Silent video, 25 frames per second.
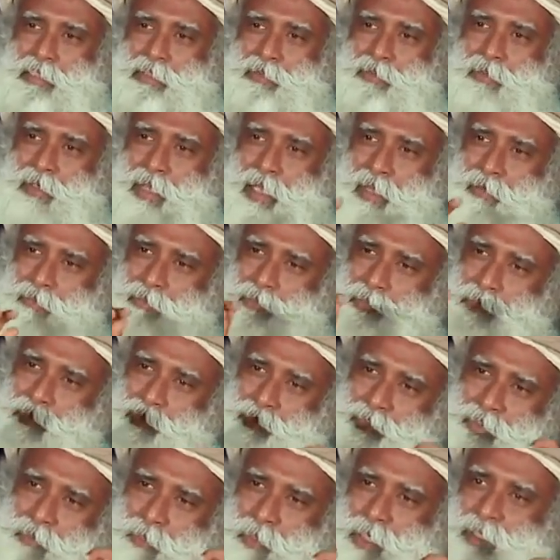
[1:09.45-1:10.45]
you will have to do
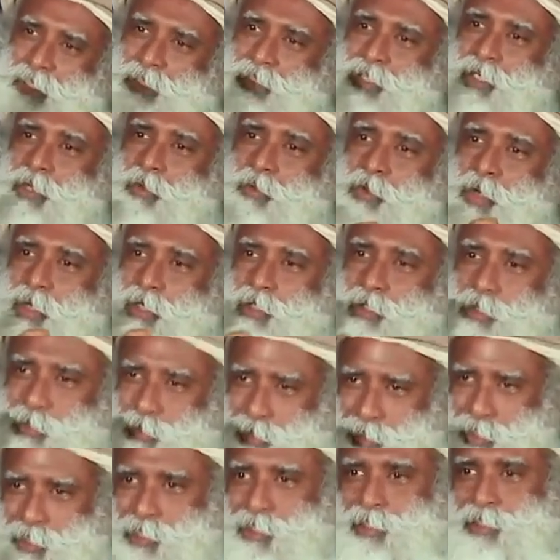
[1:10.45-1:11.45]
some extra work to
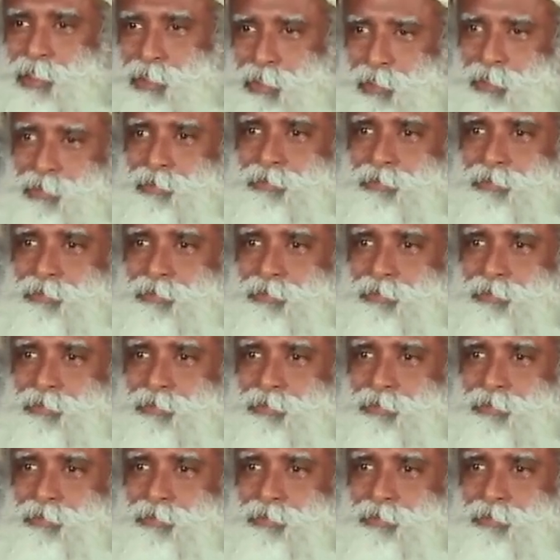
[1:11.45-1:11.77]
see it.